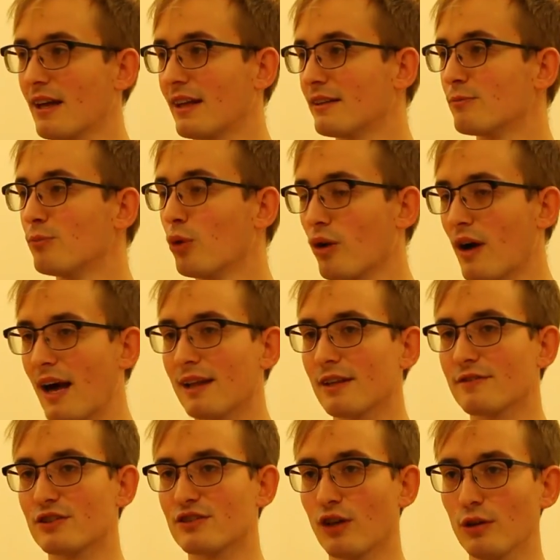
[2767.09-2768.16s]
and the morale
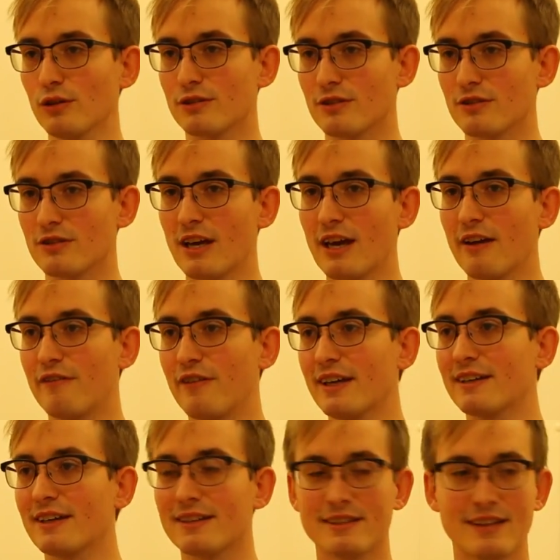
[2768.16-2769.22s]
of the soldiers,
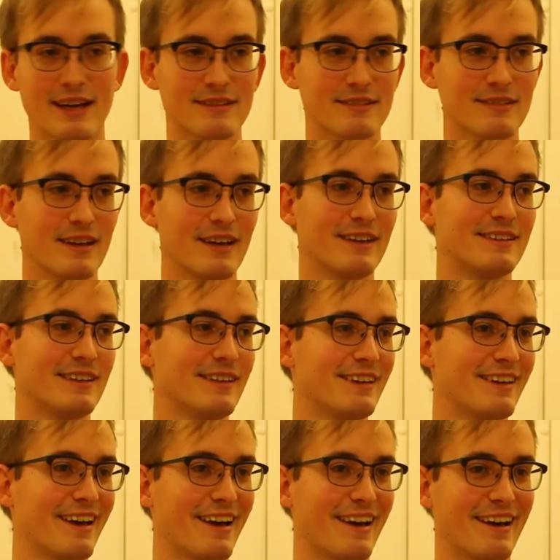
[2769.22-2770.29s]
thinking that
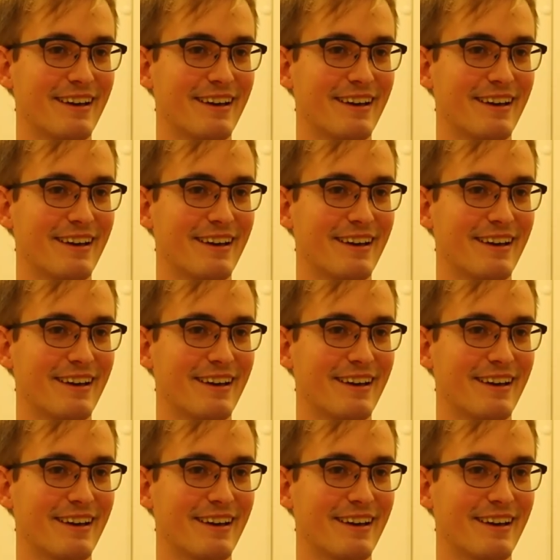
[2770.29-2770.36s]
the